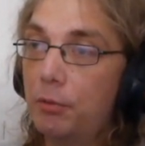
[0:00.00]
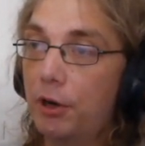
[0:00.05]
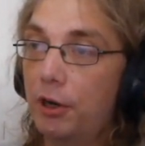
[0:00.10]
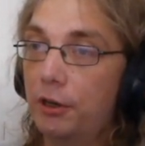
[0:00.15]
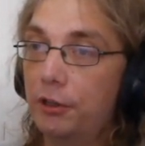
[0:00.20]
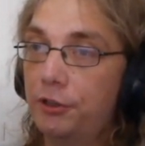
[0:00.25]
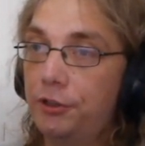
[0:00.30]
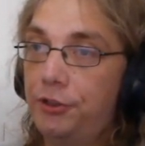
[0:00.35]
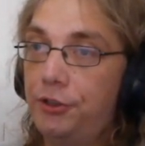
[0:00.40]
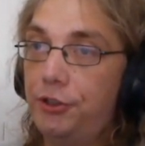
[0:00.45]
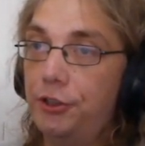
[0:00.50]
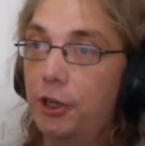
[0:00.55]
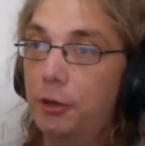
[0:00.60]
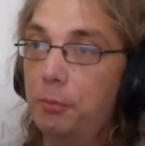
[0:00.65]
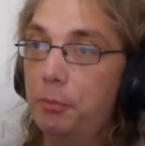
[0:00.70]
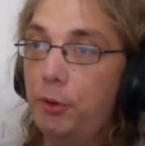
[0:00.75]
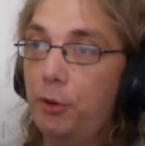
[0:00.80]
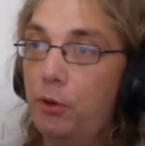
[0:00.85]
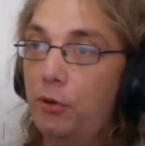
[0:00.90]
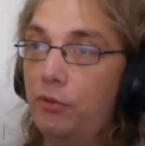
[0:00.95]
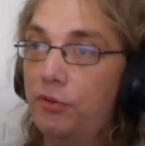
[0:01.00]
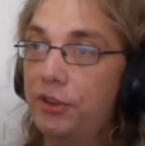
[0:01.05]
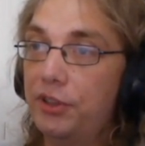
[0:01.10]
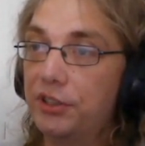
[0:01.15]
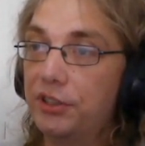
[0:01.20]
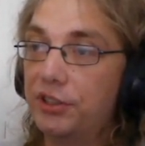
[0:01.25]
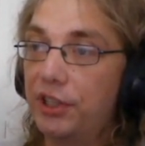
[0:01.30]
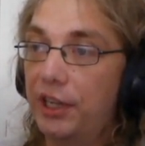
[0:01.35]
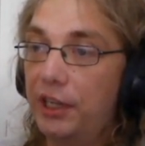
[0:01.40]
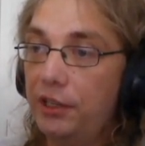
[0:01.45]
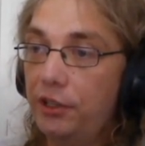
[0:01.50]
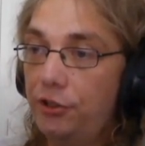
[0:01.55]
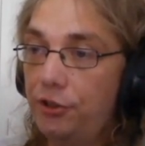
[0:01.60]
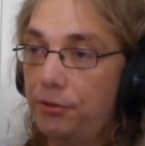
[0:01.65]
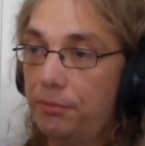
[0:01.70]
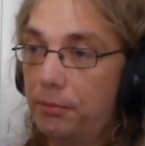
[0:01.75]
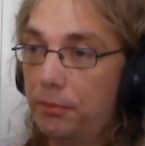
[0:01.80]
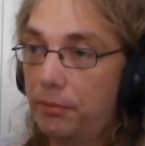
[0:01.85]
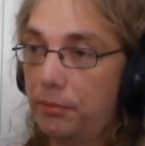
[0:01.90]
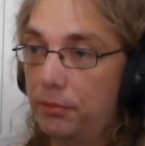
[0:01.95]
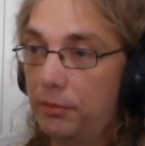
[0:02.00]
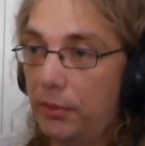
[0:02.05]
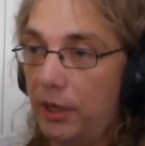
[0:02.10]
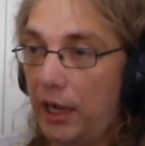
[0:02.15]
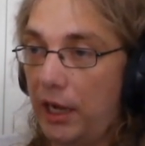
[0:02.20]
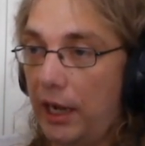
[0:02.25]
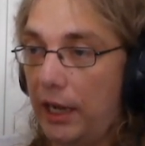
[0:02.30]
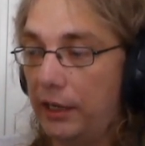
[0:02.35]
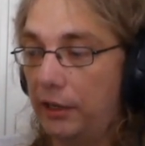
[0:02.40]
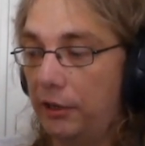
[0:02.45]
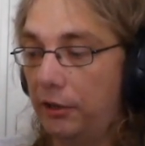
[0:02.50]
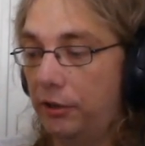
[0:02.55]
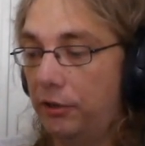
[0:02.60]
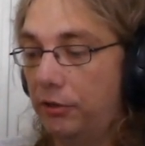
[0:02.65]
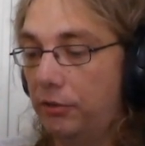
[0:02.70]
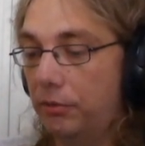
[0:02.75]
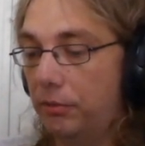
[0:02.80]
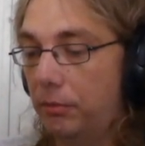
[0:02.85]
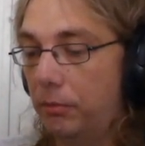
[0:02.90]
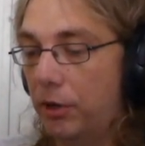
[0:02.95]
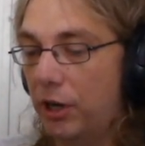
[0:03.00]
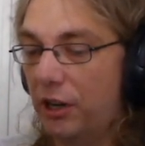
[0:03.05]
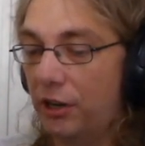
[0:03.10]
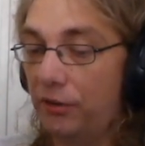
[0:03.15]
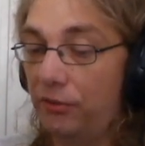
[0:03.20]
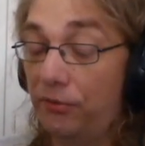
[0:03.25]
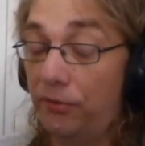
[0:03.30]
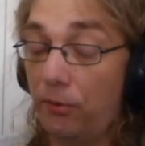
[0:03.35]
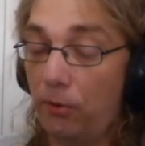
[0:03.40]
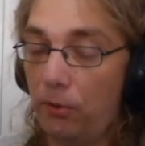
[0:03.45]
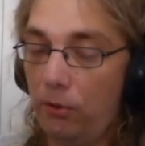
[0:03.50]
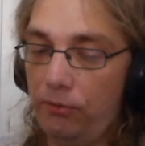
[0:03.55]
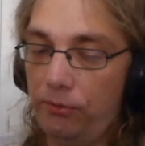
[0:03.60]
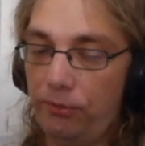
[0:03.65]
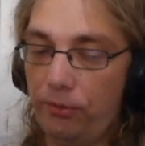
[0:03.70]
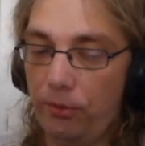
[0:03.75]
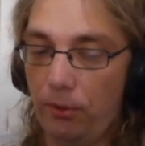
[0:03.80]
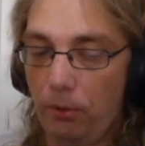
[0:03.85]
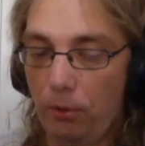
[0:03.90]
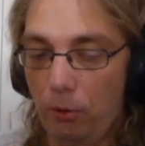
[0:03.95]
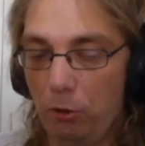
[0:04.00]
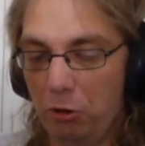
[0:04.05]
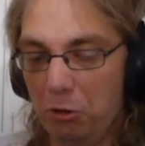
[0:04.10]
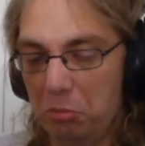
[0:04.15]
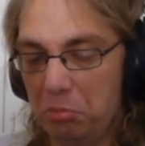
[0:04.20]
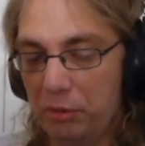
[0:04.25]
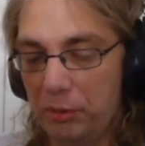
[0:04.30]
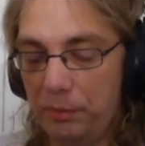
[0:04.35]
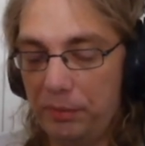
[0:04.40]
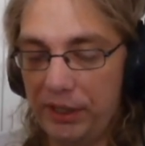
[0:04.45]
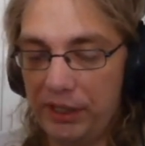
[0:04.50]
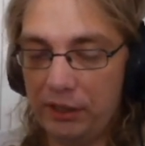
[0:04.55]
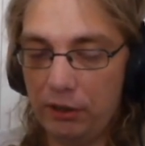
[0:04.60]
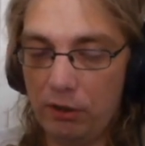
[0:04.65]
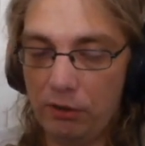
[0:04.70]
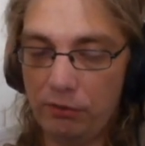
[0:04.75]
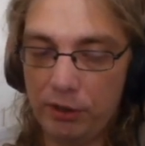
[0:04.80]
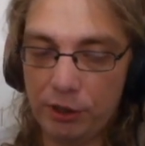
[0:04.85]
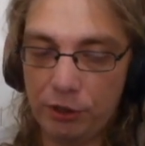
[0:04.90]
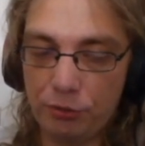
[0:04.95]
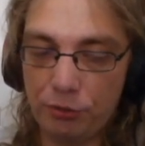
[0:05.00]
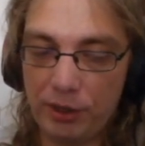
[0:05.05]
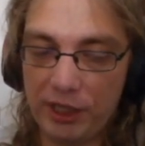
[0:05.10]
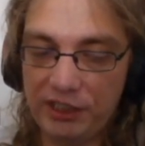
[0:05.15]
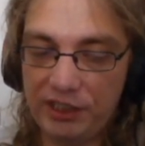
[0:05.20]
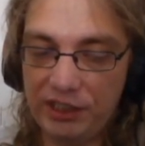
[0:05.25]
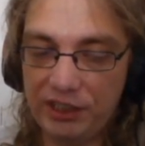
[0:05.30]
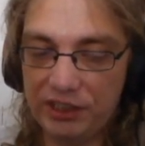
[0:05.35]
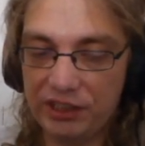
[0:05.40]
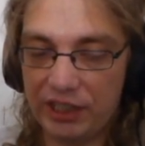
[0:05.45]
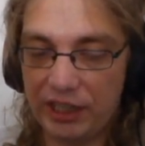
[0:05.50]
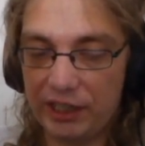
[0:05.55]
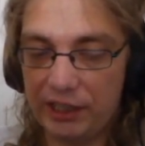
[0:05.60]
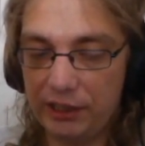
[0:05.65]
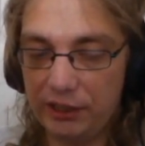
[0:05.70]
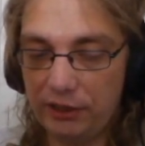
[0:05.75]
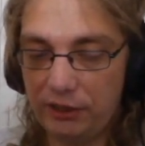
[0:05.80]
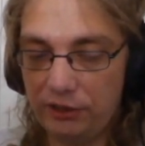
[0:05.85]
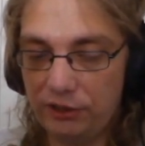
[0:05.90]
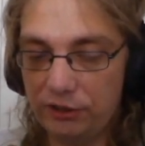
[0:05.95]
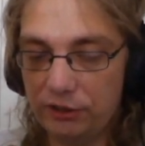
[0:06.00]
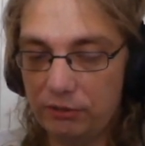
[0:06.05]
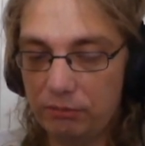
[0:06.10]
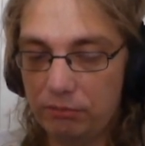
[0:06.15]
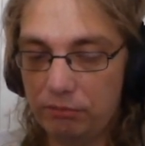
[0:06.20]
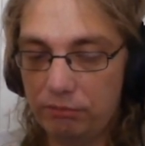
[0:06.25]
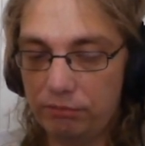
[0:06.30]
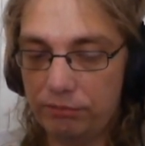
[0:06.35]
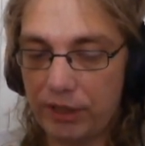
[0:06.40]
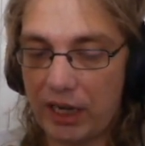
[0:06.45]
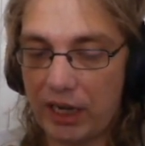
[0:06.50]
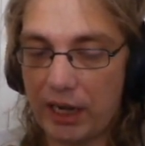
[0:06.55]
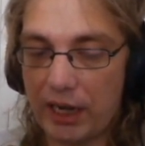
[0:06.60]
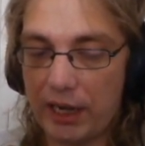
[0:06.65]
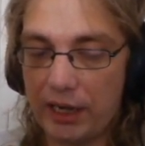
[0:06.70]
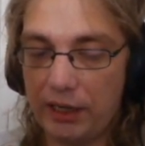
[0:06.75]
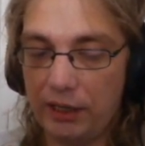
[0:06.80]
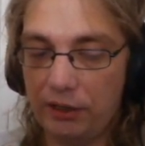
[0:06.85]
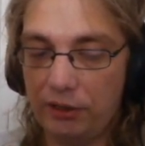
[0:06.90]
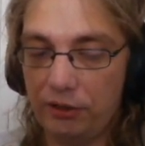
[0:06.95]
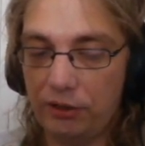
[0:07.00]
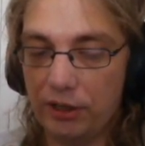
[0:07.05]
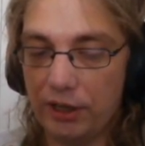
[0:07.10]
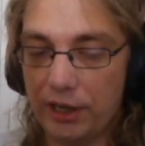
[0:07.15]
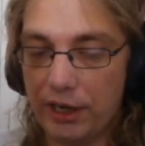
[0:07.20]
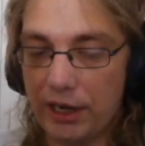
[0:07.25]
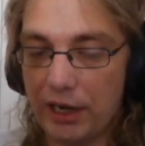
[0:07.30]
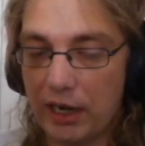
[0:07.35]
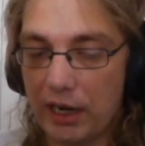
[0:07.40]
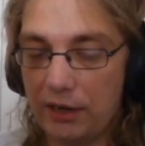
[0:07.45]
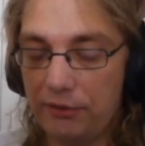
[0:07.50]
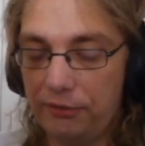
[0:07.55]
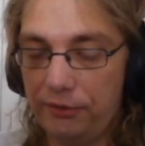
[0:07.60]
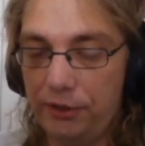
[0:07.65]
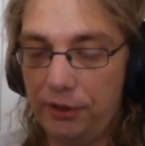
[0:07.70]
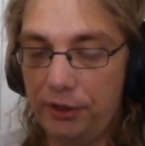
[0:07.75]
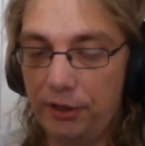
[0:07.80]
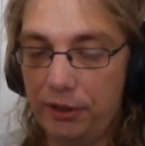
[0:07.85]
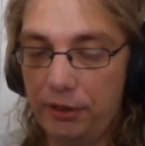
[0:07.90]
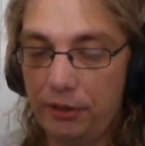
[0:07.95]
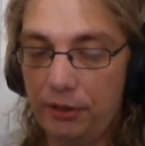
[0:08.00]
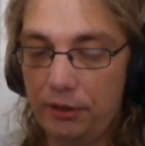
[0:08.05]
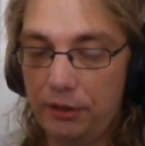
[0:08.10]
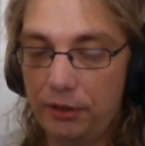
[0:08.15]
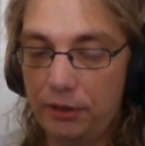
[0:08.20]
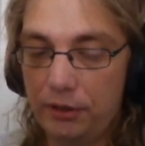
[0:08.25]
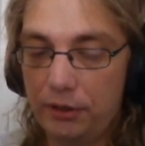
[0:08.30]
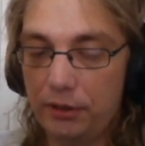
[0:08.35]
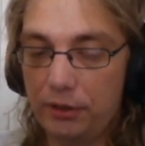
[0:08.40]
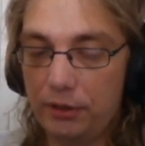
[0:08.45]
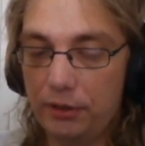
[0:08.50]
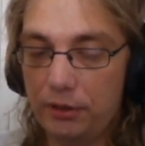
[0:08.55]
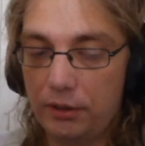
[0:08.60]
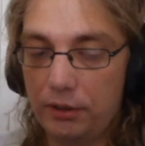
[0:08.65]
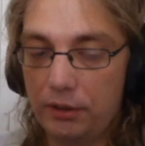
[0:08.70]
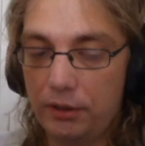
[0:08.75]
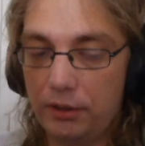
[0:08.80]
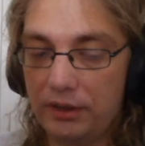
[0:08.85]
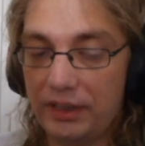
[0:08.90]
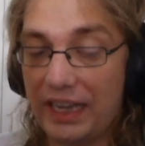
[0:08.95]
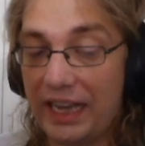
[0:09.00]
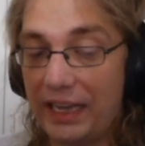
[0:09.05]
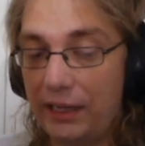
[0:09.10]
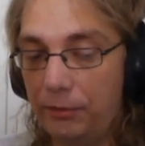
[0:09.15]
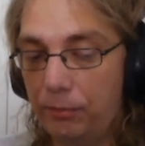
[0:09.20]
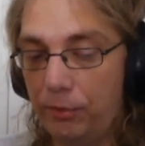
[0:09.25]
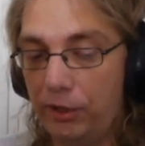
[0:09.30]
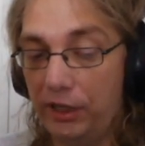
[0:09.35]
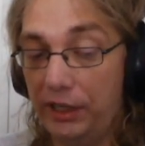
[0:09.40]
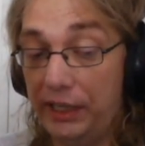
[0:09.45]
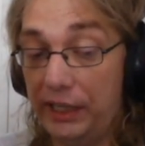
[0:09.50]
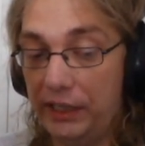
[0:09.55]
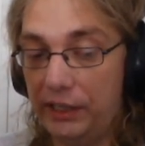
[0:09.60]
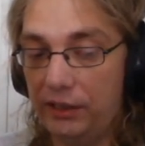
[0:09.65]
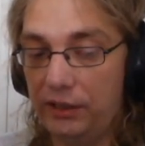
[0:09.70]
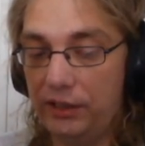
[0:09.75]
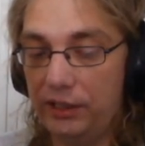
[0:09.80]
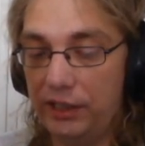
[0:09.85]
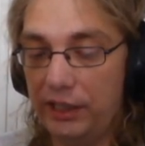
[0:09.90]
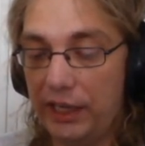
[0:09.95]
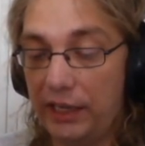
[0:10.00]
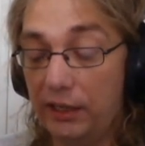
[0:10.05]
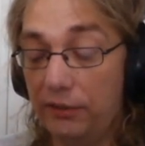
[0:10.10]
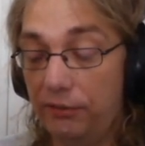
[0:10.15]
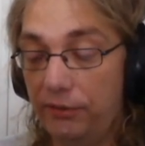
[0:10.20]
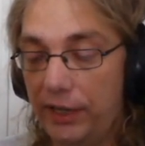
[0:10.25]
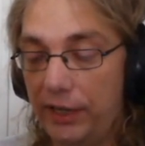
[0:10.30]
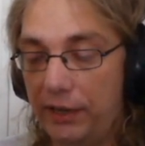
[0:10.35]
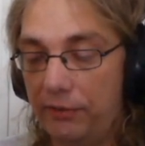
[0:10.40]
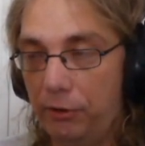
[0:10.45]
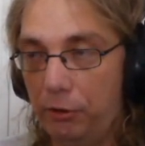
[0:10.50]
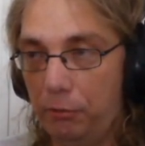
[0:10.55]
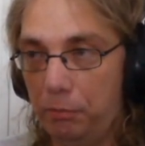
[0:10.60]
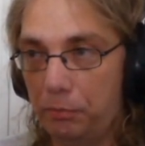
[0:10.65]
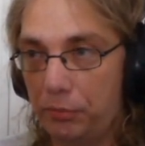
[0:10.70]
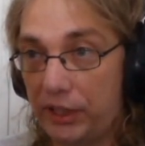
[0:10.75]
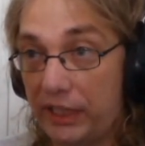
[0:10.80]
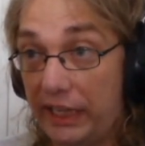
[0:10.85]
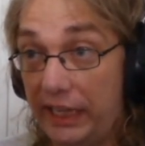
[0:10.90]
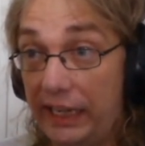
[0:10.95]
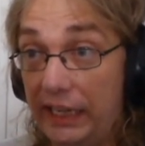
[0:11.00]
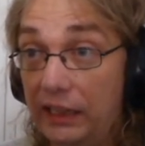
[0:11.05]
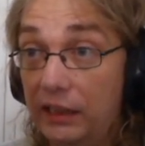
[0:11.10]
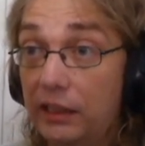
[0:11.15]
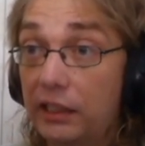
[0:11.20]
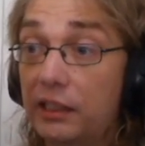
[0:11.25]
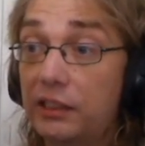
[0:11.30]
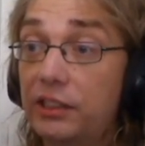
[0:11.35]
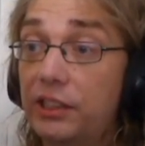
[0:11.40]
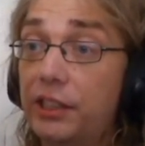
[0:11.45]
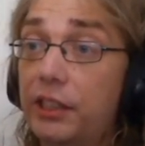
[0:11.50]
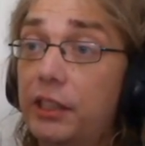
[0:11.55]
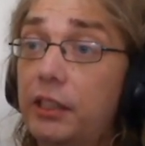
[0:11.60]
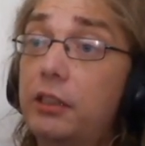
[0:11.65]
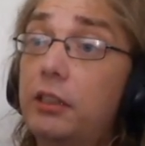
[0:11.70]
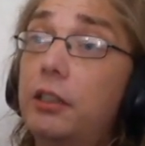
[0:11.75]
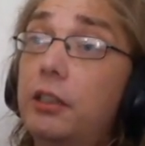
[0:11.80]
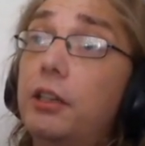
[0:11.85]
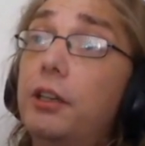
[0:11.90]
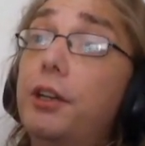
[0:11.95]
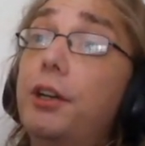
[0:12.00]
We're gonna jump over this edge, and we're gonna fall for a bit over 20 seconds, and after that we'll hit the end of level plane that's here.